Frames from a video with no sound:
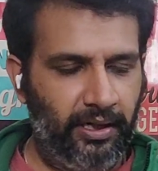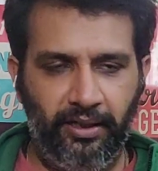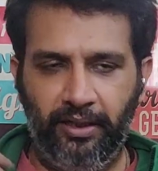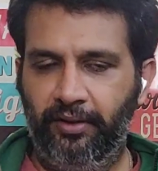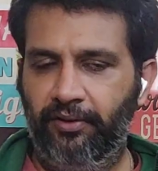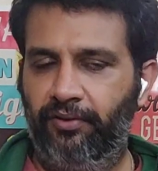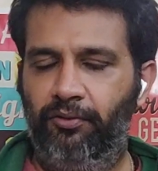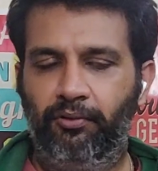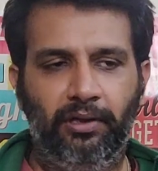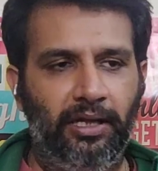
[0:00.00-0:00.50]

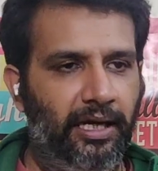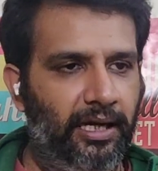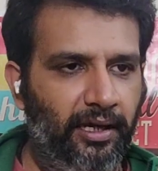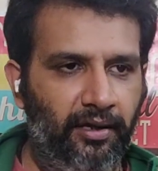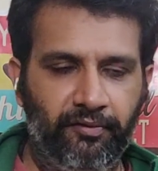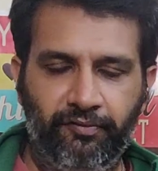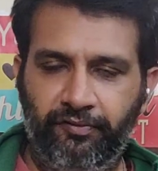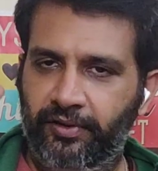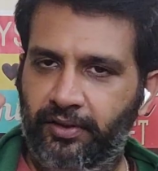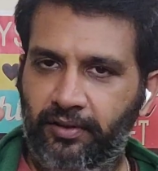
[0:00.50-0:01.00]
running through
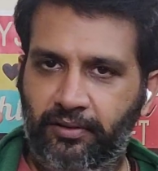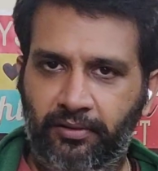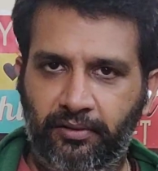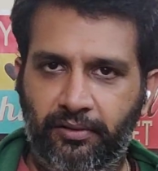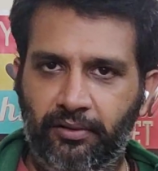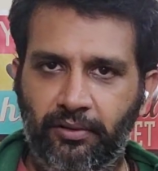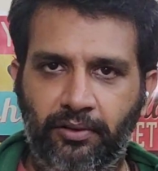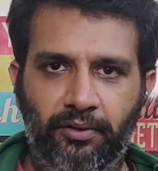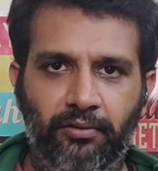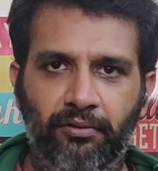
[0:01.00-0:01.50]
life
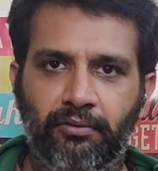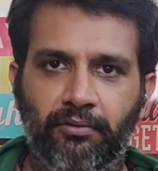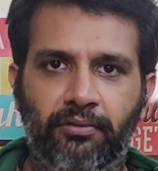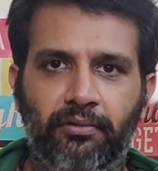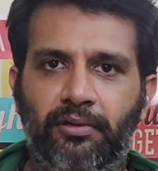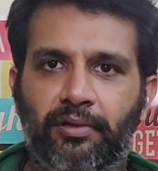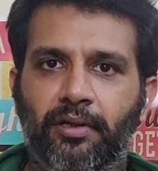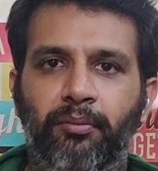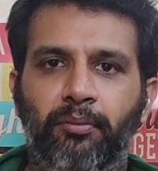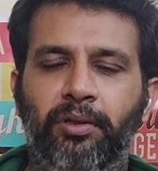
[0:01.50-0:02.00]
and
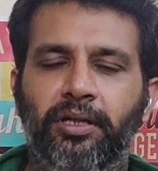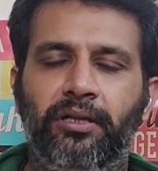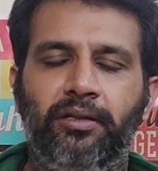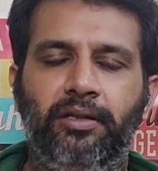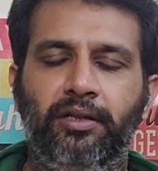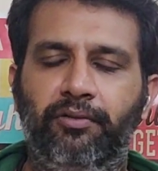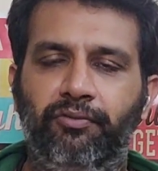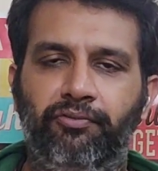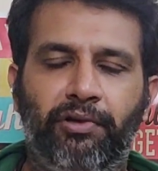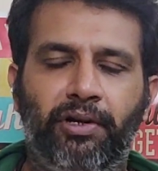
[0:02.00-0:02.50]

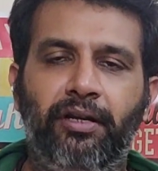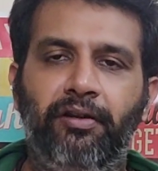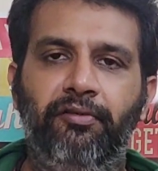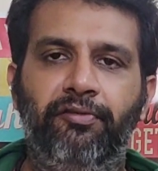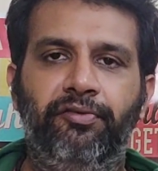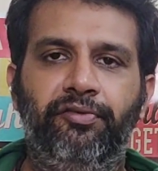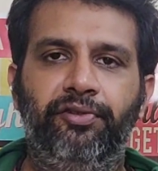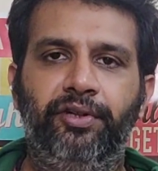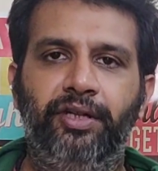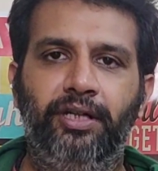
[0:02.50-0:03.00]
completely
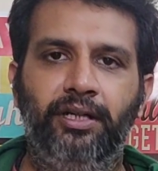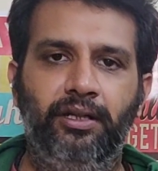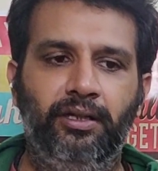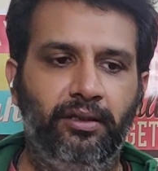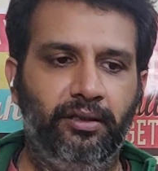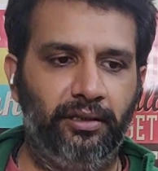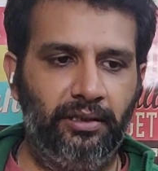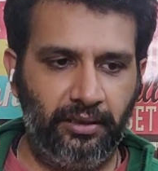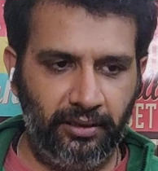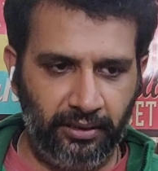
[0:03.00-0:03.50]
running
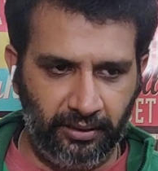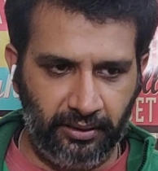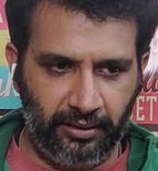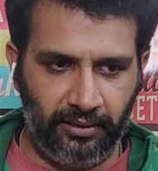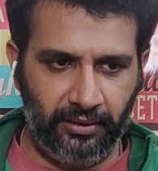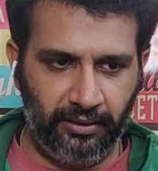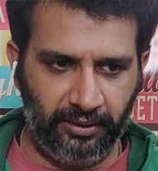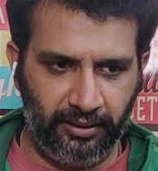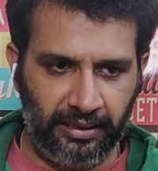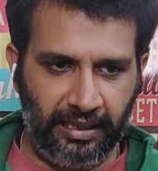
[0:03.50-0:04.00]
free,
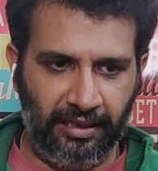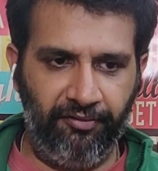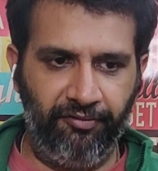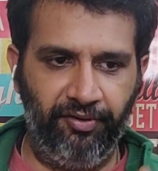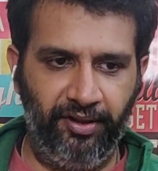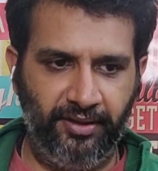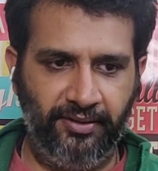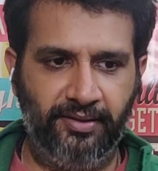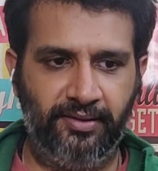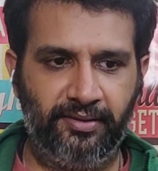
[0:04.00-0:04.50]

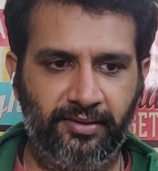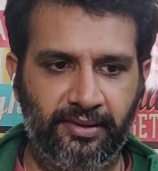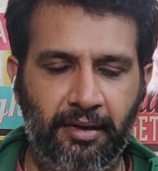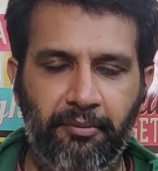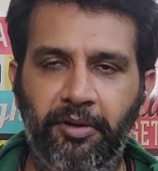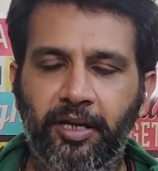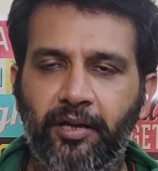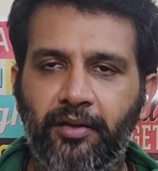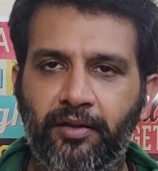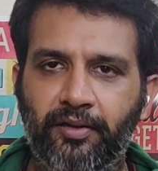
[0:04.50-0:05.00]
that phase is
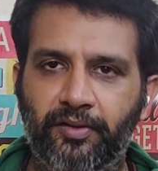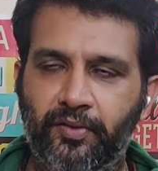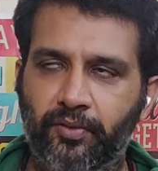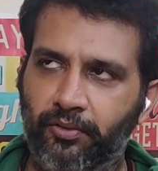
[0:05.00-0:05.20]
coming.